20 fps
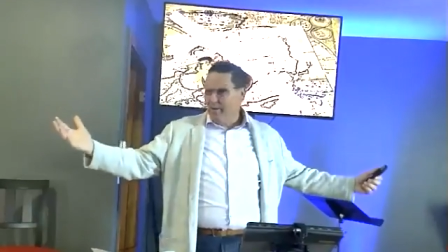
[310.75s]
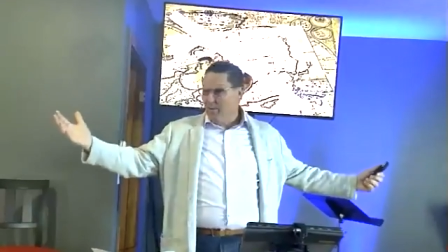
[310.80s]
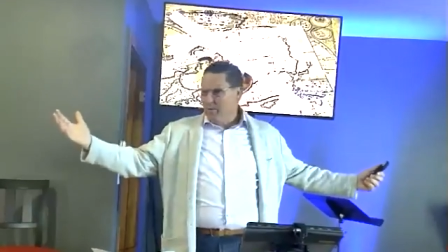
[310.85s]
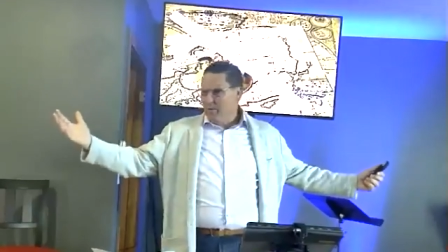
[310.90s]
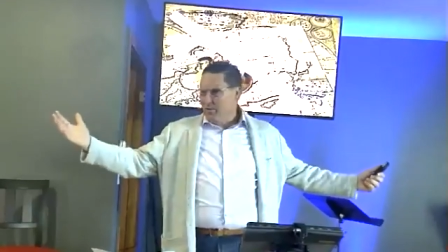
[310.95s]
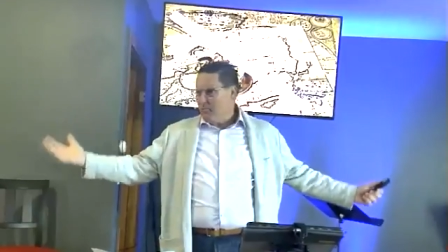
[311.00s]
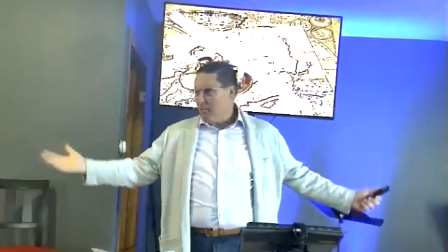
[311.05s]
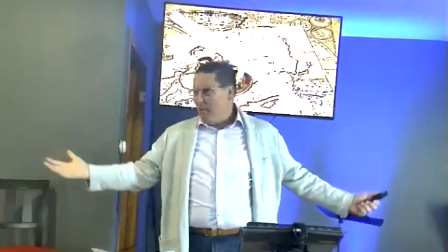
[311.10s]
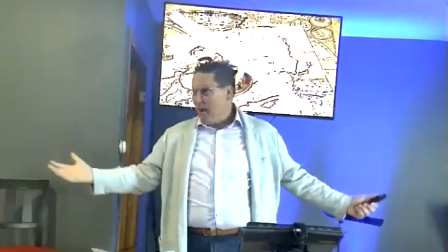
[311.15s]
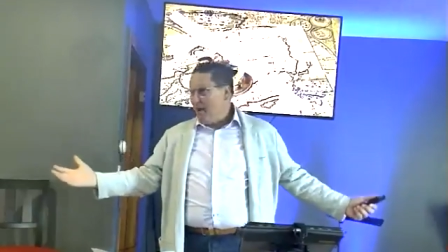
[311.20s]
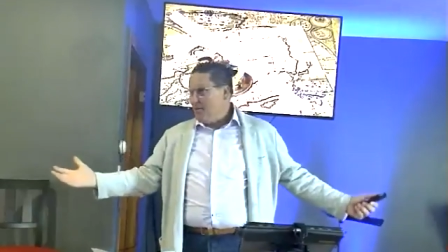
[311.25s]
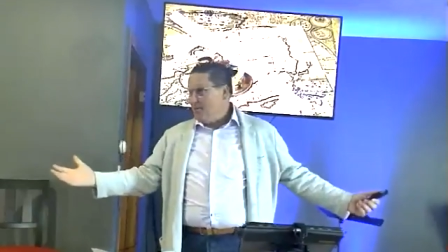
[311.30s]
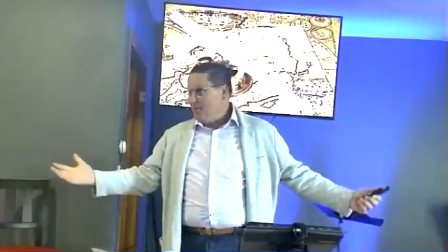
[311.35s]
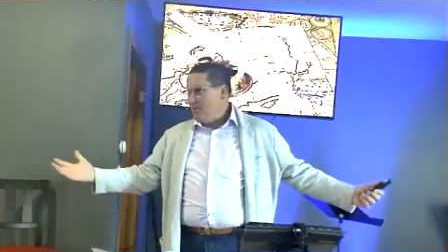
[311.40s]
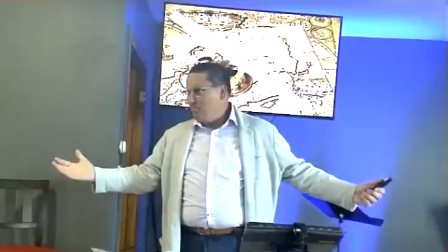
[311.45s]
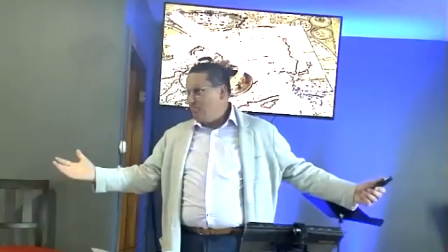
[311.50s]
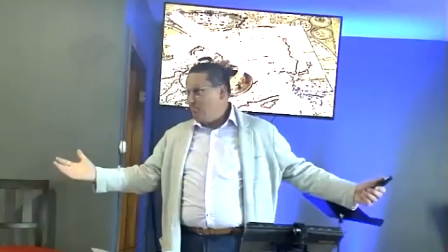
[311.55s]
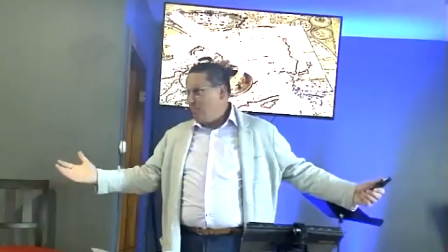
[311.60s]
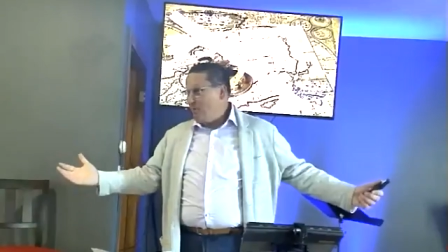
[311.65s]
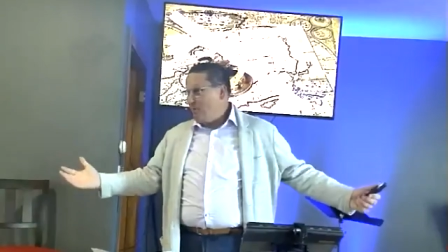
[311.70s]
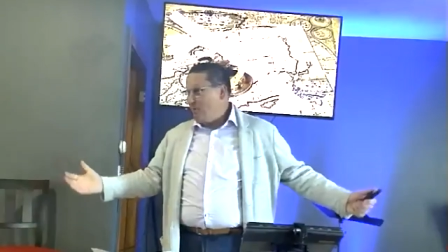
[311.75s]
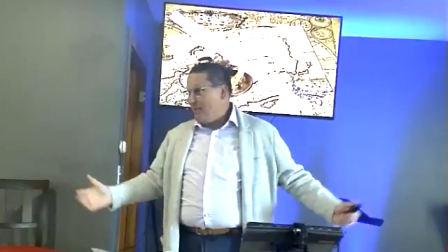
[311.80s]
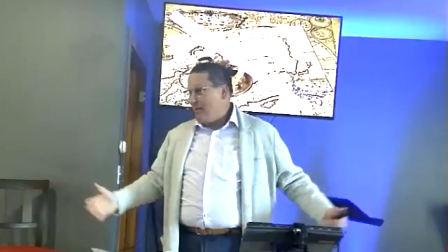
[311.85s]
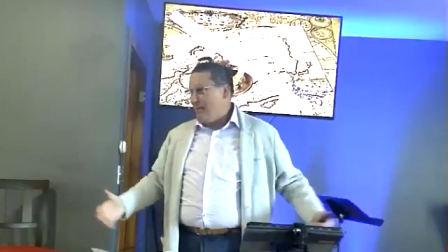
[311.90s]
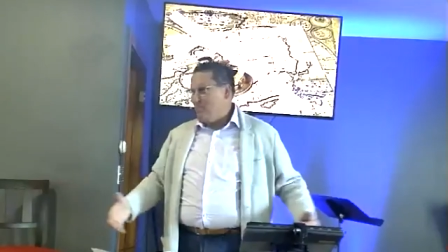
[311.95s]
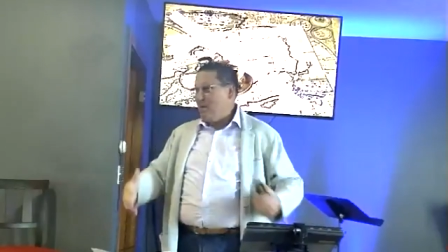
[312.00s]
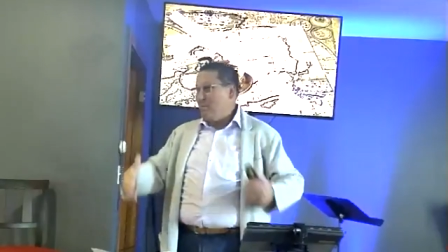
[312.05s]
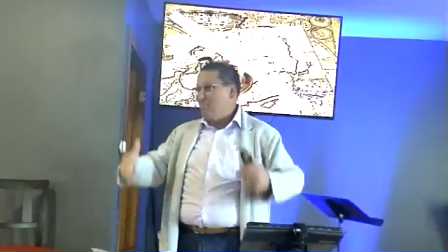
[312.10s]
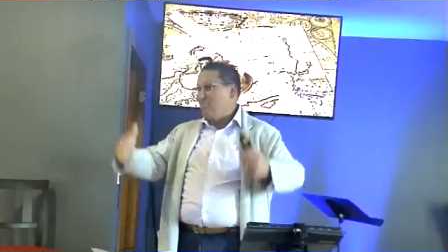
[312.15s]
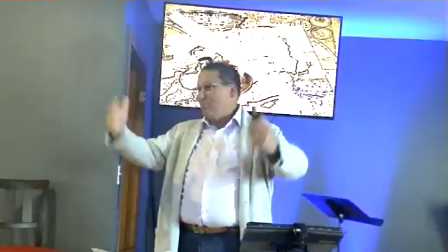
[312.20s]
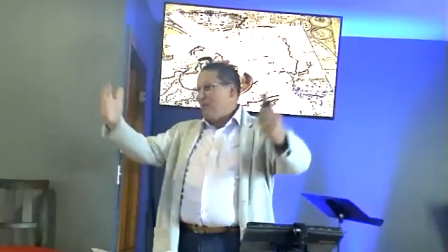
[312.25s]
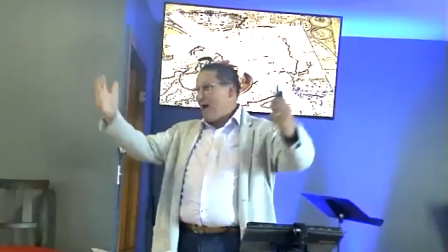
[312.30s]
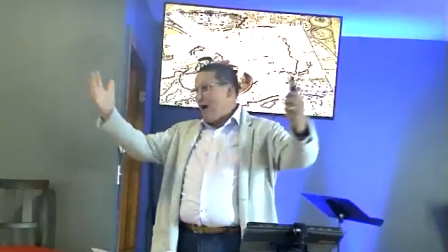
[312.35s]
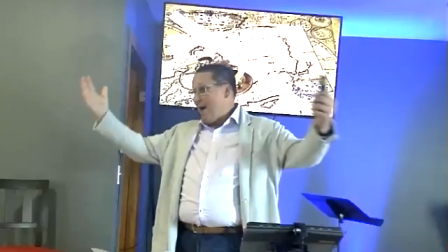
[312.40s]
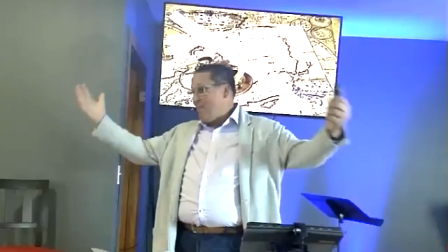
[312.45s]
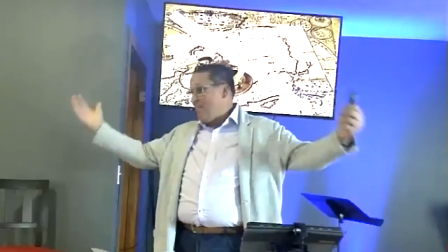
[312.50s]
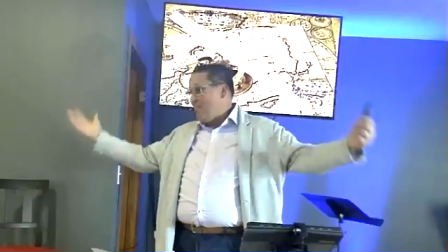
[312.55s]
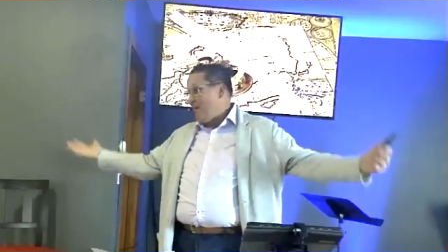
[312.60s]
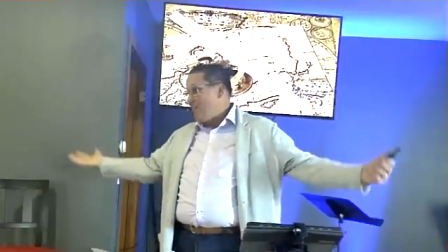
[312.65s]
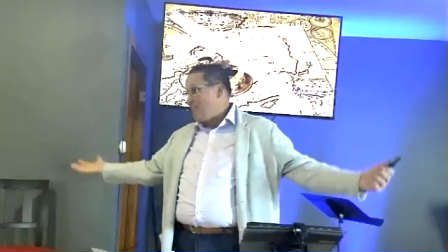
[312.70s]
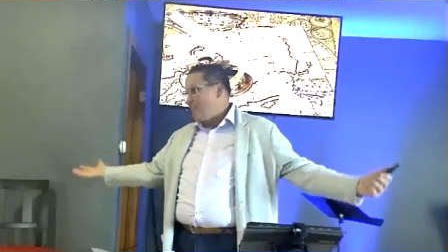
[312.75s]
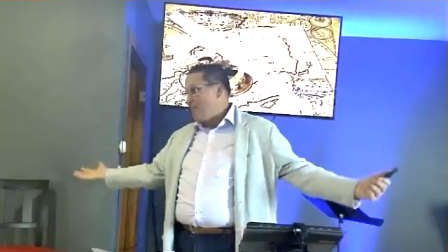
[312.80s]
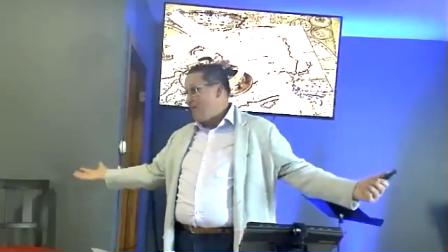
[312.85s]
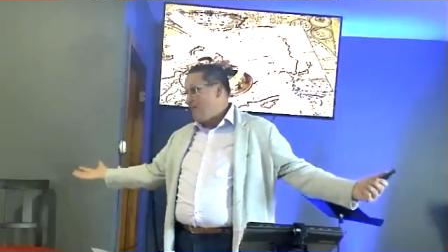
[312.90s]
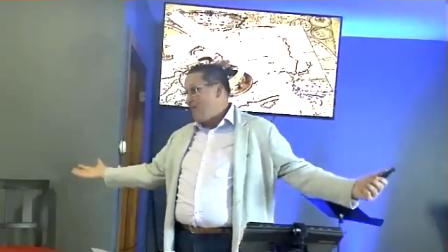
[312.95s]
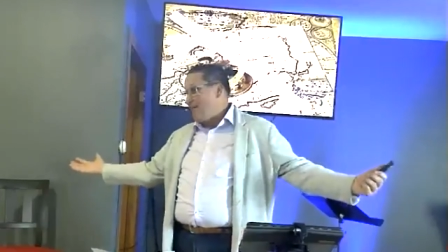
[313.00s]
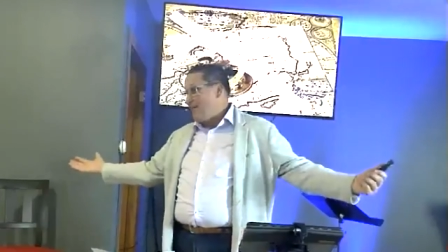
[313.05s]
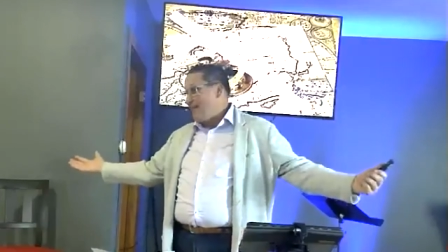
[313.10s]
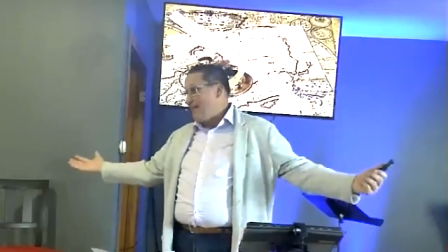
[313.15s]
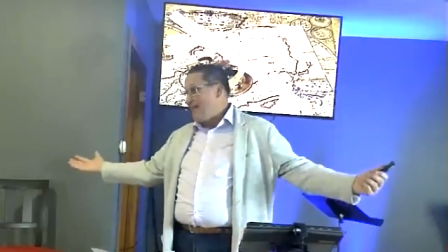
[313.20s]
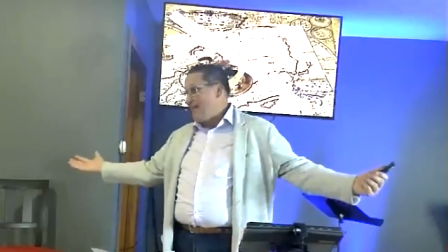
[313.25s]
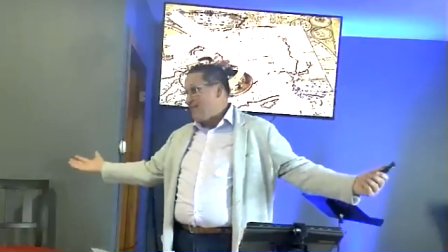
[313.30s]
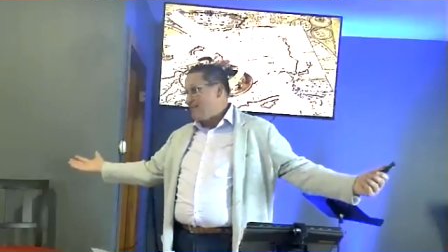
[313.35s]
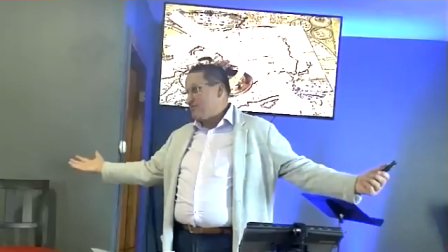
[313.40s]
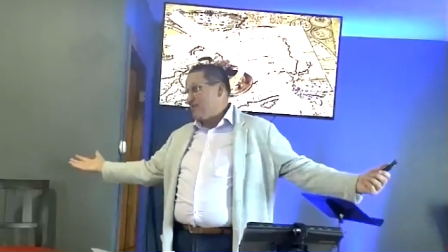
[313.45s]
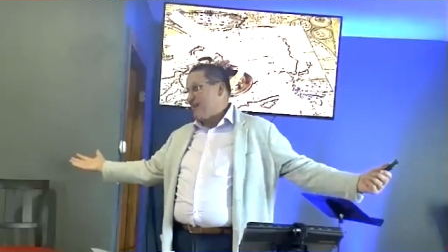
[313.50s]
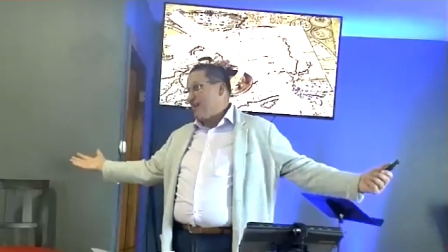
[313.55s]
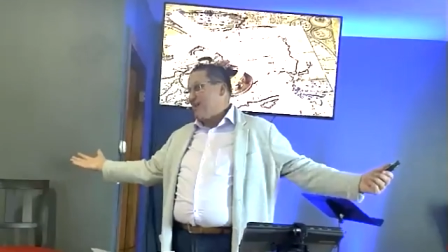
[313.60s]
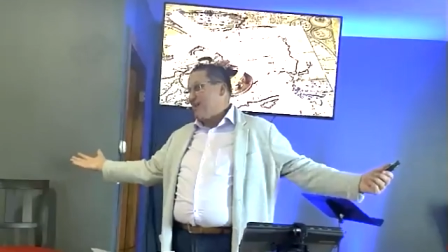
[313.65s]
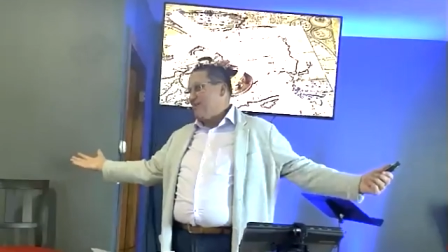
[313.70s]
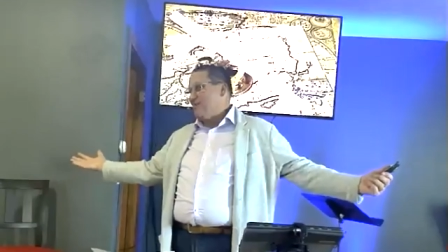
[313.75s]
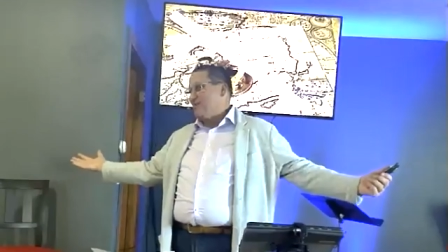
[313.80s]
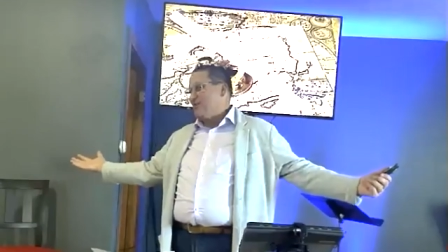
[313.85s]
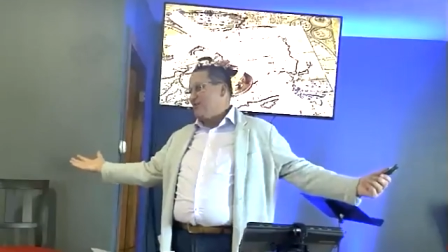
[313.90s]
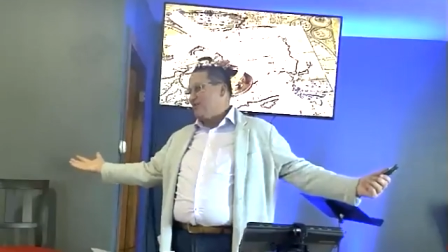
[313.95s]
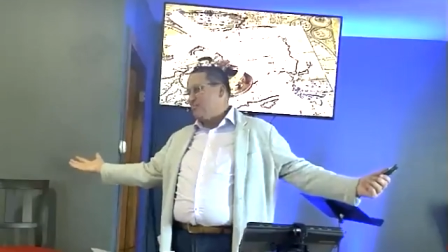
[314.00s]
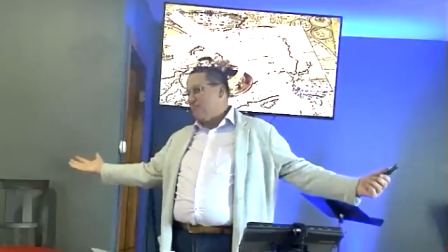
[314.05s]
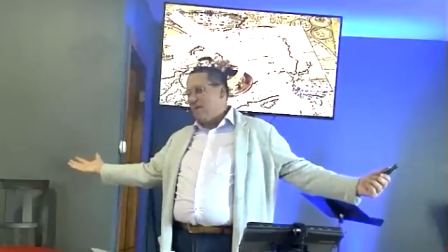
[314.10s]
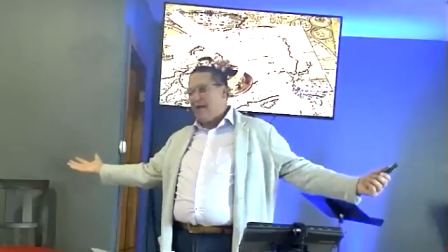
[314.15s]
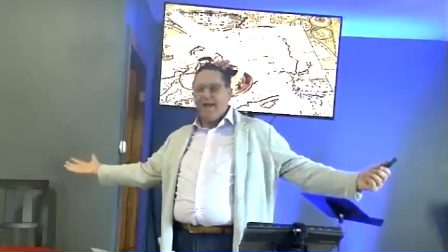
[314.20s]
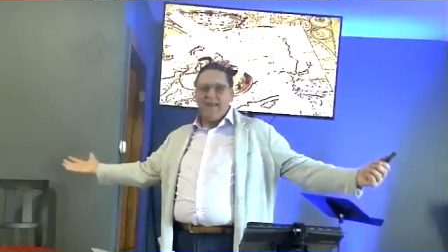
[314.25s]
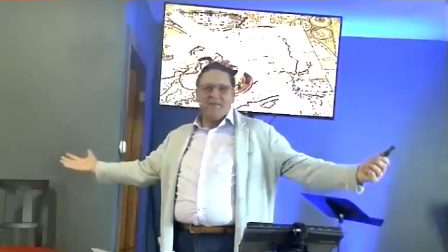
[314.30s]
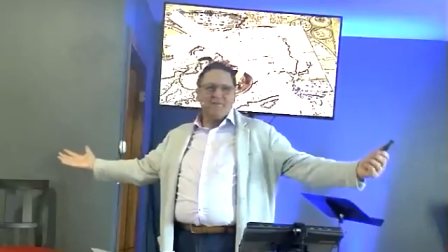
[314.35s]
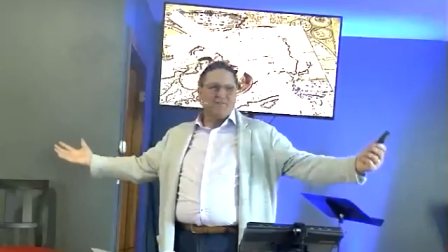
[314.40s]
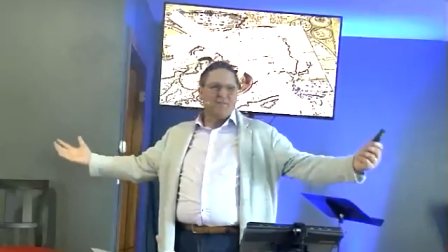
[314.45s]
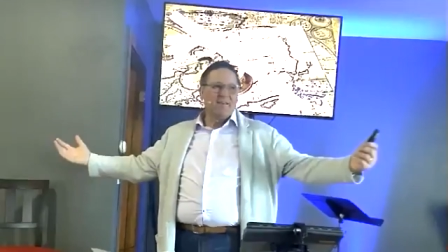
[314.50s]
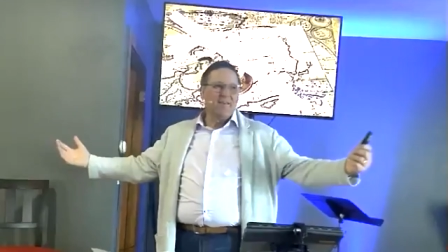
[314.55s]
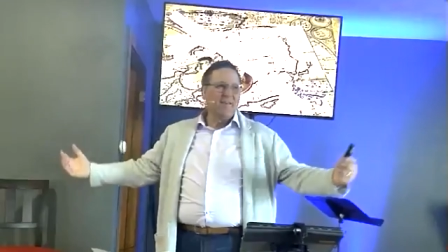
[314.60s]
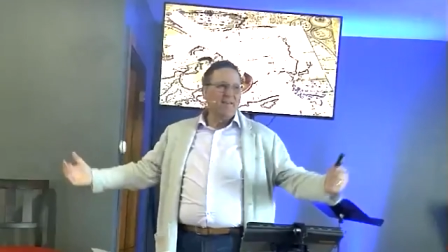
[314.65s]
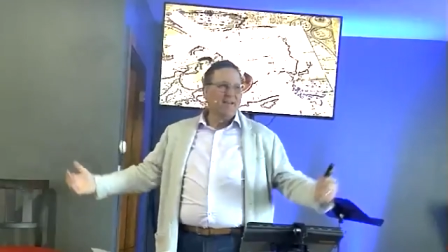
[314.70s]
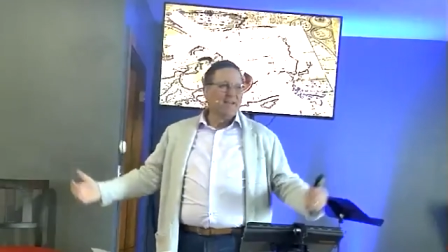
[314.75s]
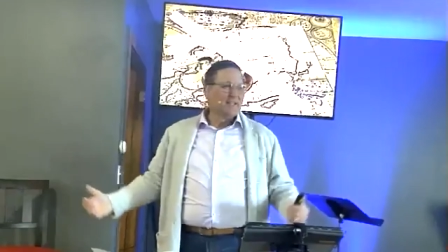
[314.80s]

Irresponsible, that big blob up there, can you not stay in his space?